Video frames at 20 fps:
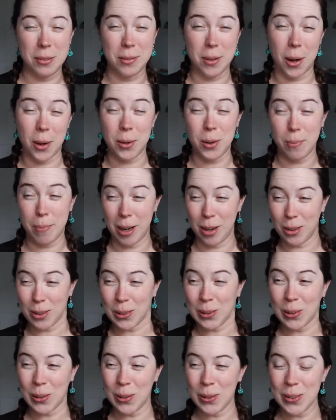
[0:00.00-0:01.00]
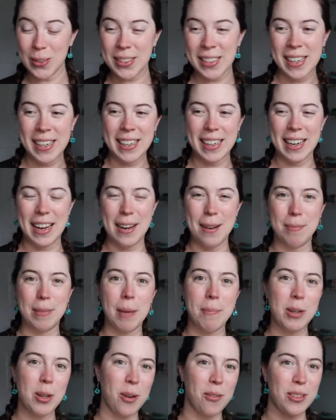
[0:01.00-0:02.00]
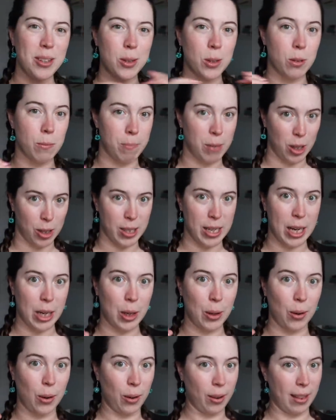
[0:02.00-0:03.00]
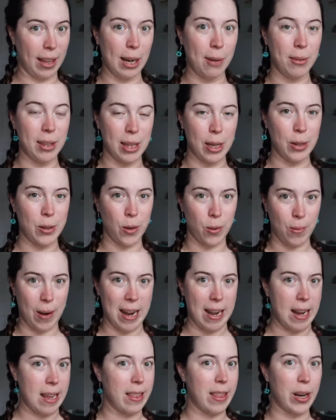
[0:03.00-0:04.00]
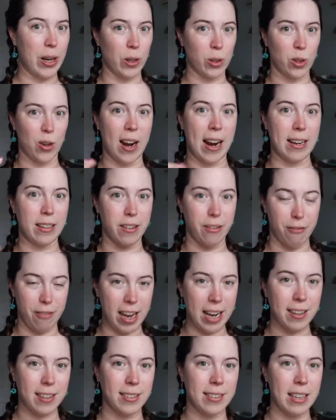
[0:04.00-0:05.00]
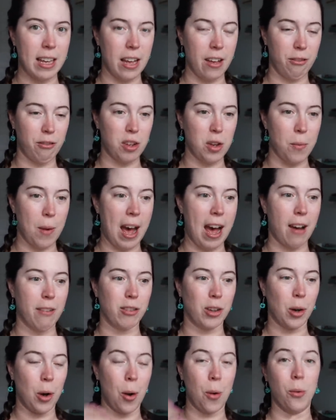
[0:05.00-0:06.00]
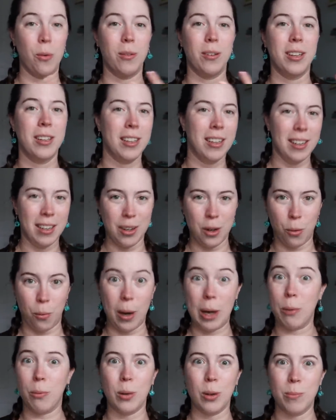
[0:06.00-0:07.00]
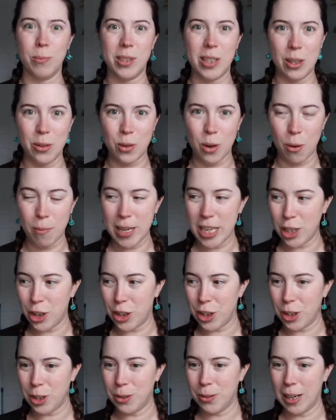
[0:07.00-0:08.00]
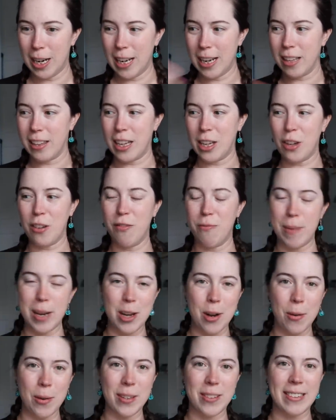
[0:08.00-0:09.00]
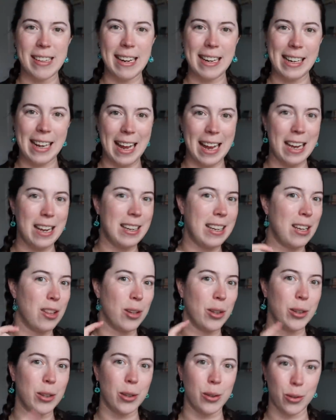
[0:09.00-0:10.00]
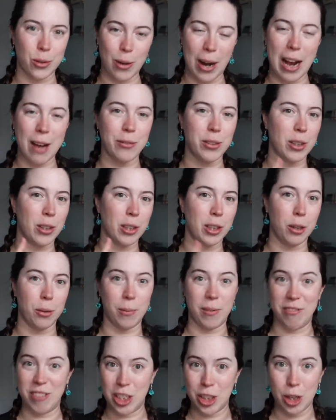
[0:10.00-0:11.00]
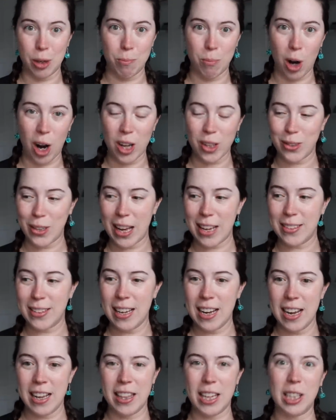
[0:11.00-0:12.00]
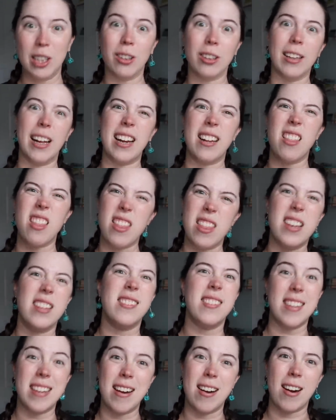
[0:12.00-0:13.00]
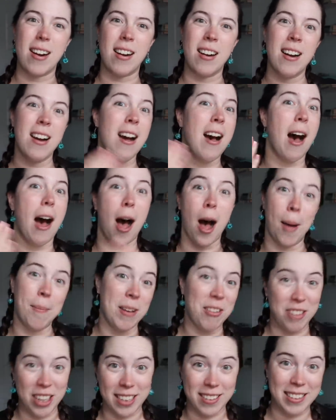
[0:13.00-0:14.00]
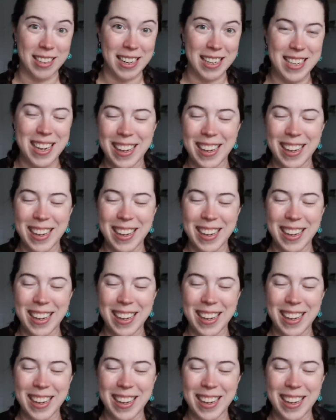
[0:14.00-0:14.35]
non-numerical goals. Um, let me know if there's a particular thing within your writing that you're trying to fix. If you have your own white room syndrome issue uh, that you've been noticing in either your drafts or your revision process that you're like, this year I'ma fix it.